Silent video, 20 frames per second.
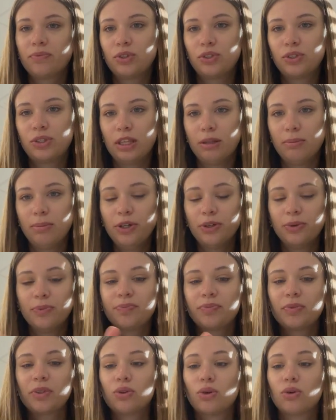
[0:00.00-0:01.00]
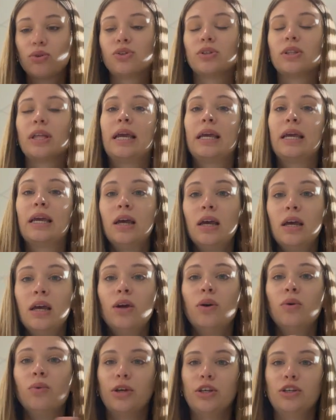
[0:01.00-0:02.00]
See the blue. Those are like
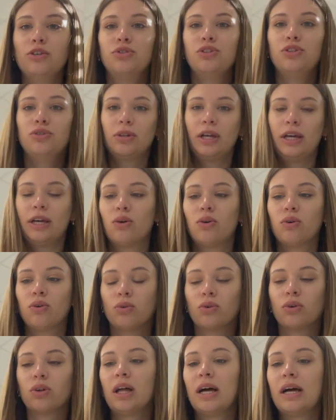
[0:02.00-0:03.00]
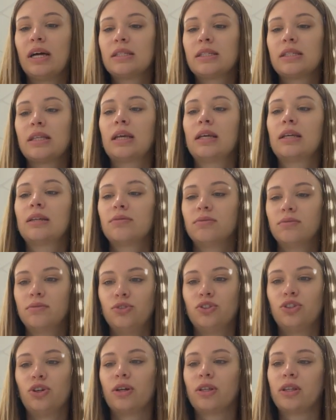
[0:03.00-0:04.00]
what you do like whole class, like
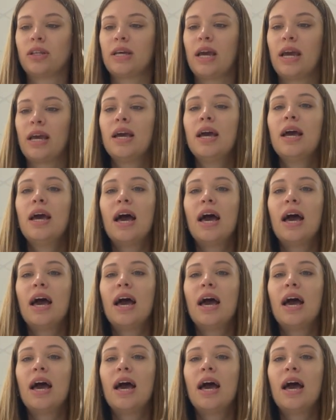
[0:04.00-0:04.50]
during the day.